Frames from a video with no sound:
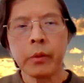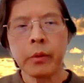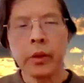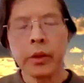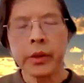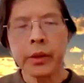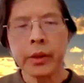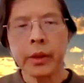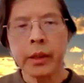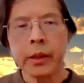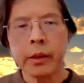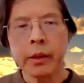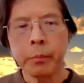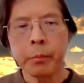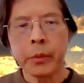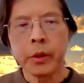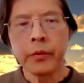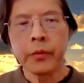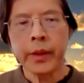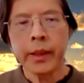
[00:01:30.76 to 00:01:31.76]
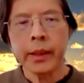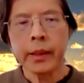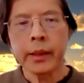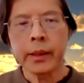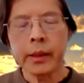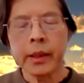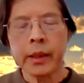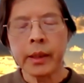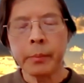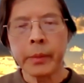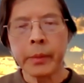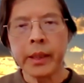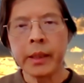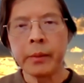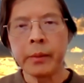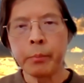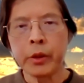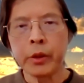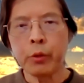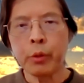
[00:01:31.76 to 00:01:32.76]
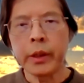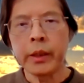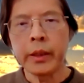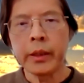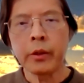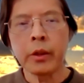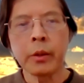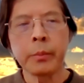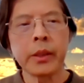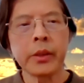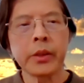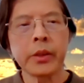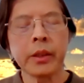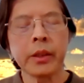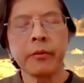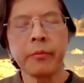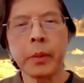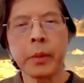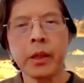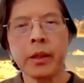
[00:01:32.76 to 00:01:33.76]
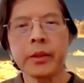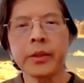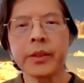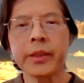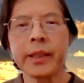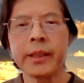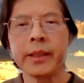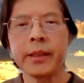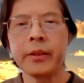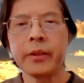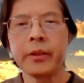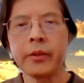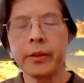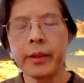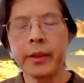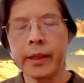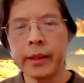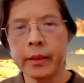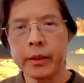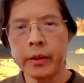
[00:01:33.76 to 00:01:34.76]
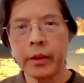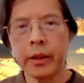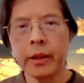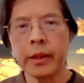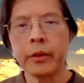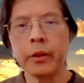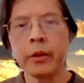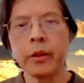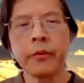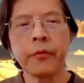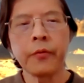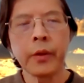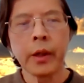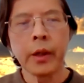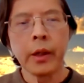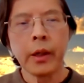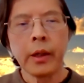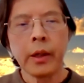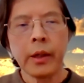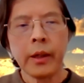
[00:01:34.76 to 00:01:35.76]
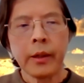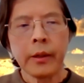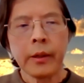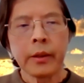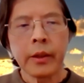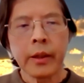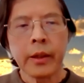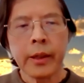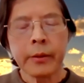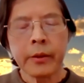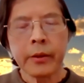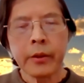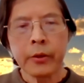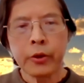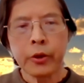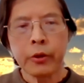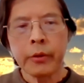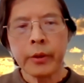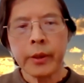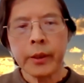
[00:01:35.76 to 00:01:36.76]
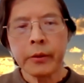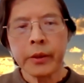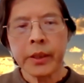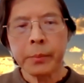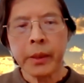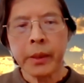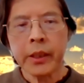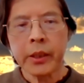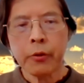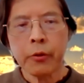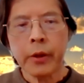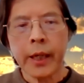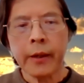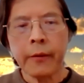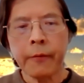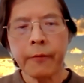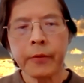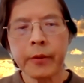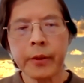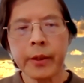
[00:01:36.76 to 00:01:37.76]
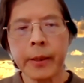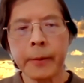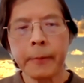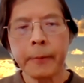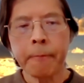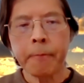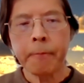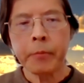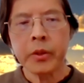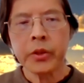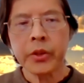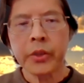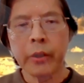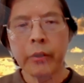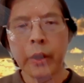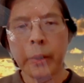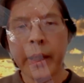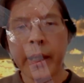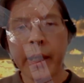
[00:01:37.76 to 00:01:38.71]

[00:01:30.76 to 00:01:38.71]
was uh, moving um, in between the orbits of Mars and, and, and Earth, uh, the Juno spacecraft um, solar